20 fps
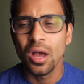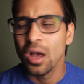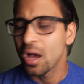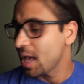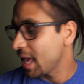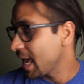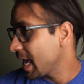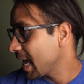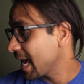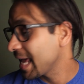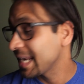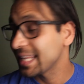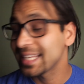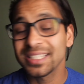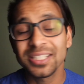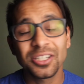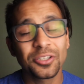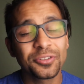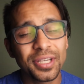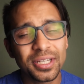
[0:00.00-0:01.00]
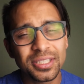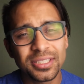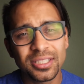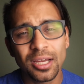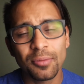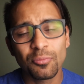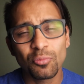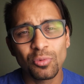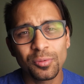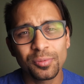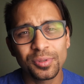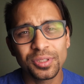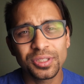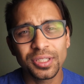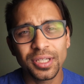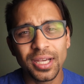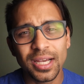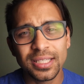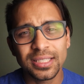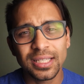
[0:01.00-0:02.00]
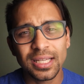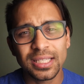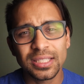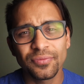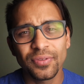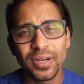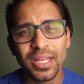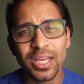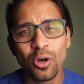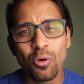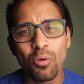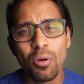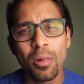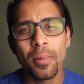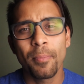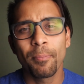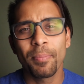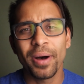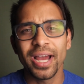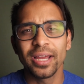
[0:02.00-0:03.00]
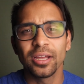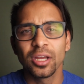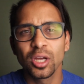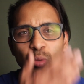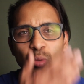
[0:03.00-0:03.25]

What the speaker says: And until next time, we will see you guys in the next video. Bye.